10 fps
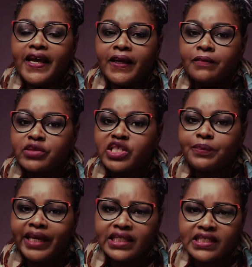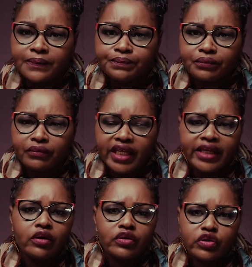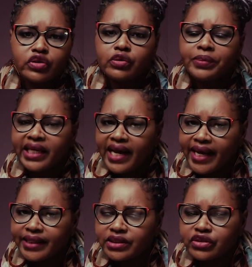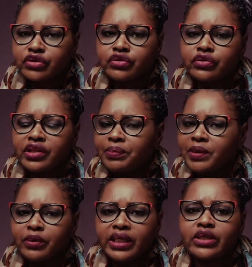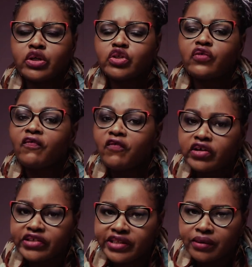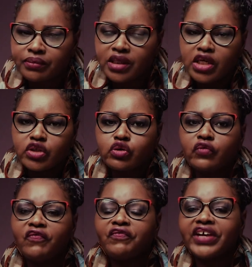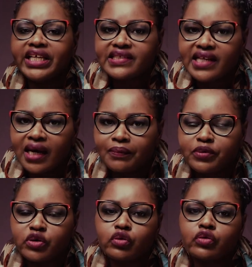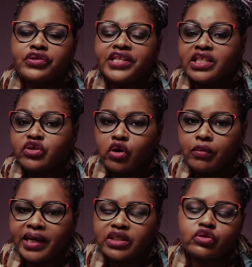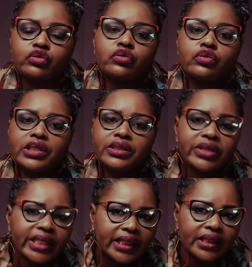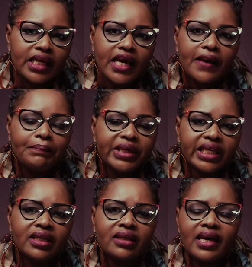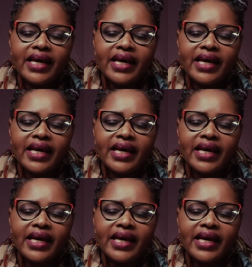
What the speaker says: space. And also to be kind to the people and not to force them to face up to their trauma, to really be